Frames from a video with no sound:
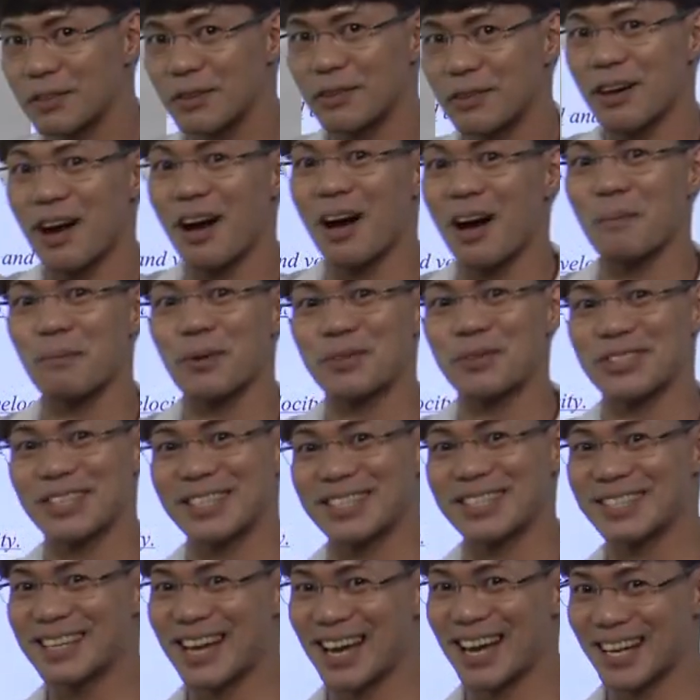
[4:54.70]
to the
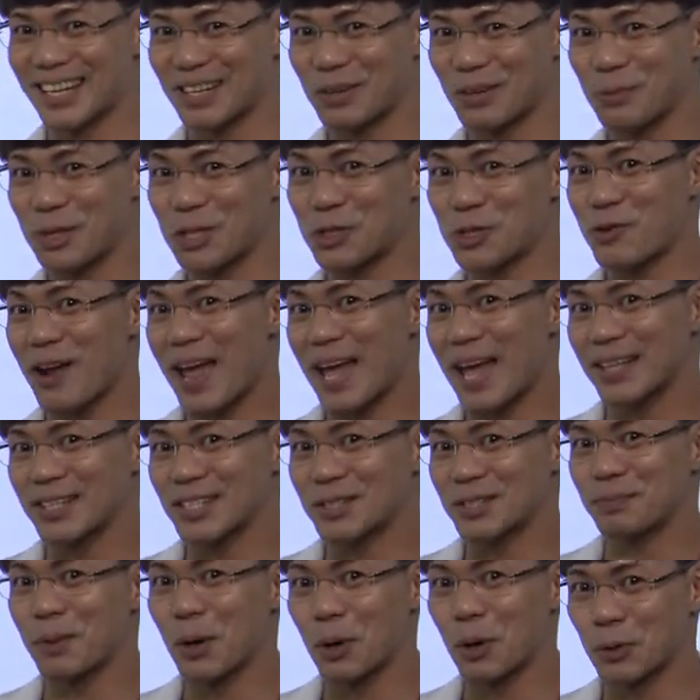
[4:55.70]
opposite side. We
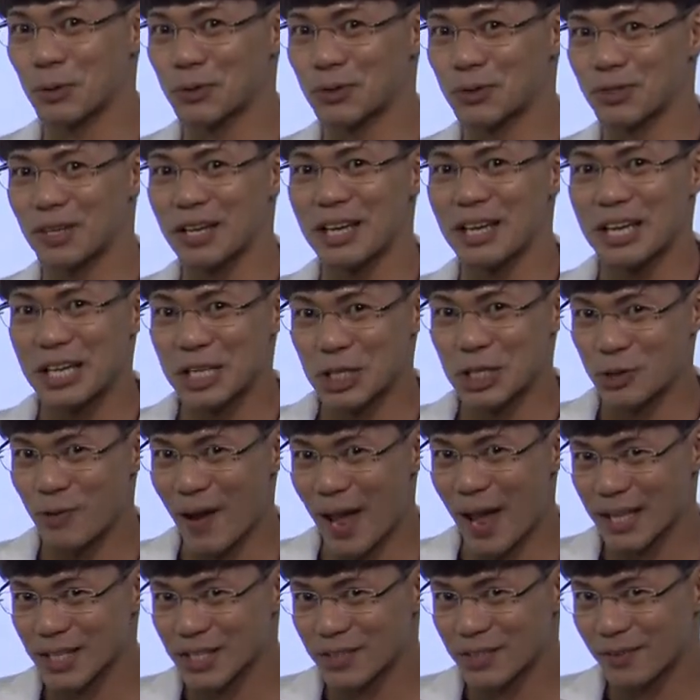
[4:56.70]
transpose,
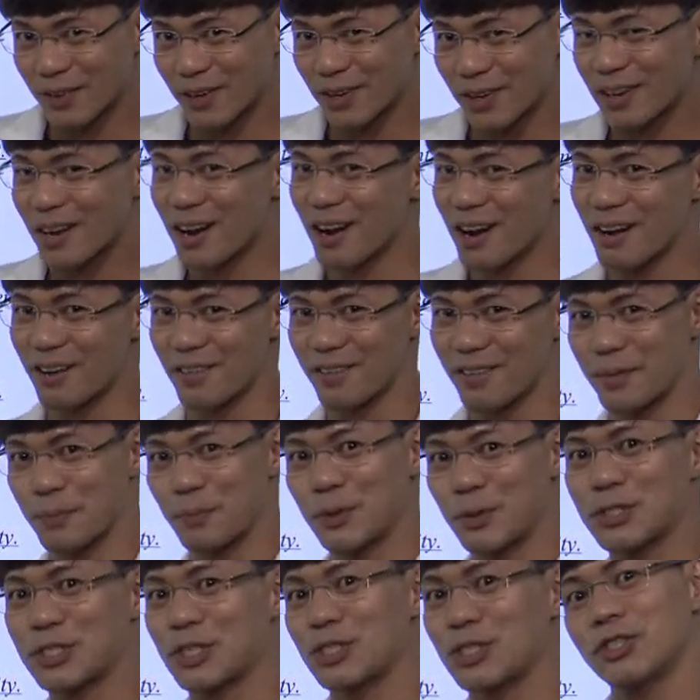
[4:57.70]
transfer of
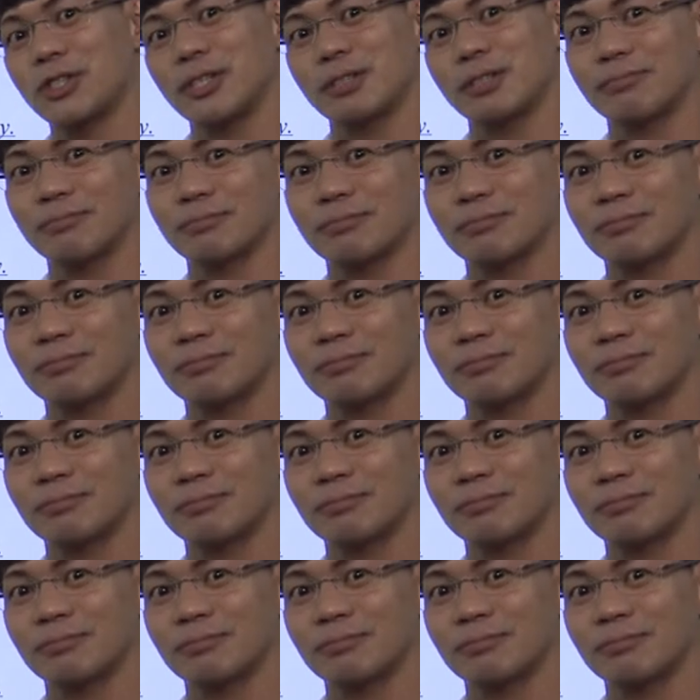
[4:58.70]
position.